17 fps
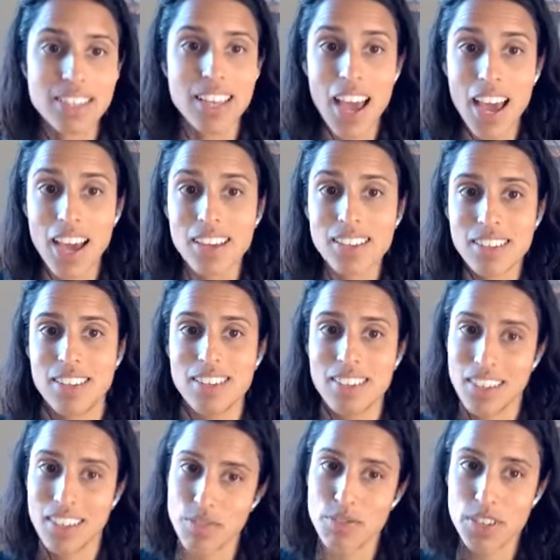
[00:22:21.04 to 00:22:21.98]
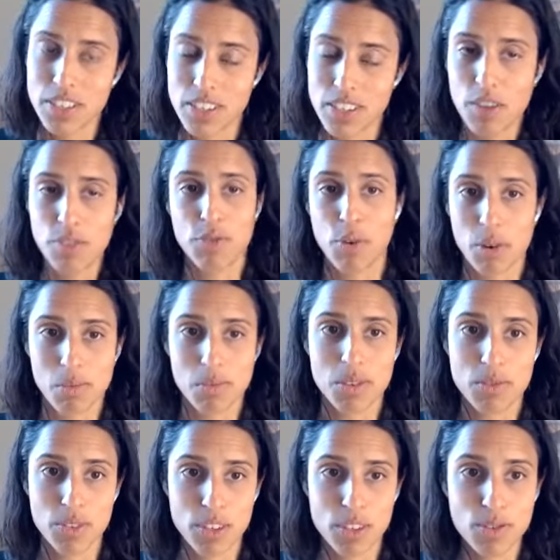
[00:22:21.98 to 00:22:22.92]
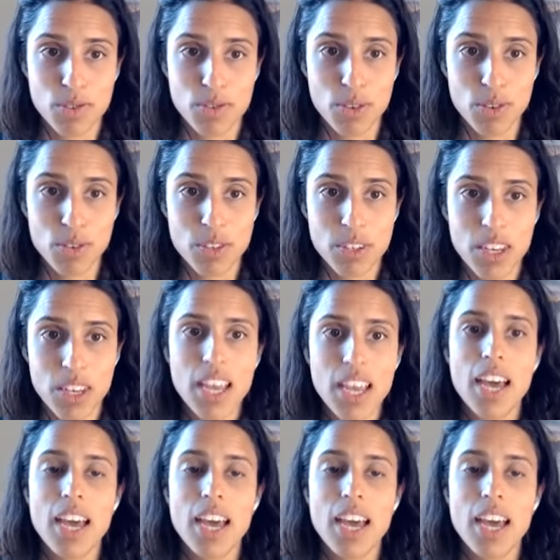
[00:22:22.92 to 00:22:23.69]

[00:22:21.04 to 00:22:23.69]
has access to infant safe forms of these foods.